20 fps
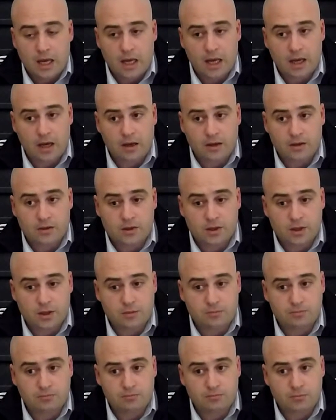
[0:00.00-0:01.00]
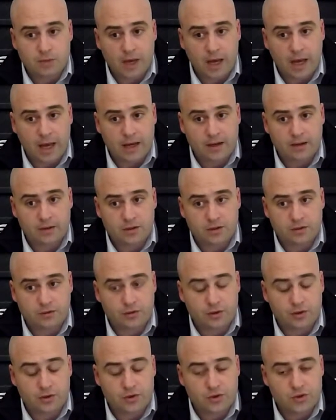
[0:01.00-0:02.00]
And um, I had a
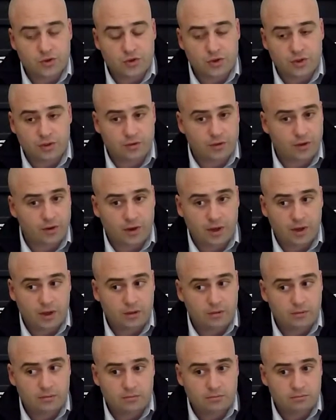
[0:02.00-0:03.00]
diverse and very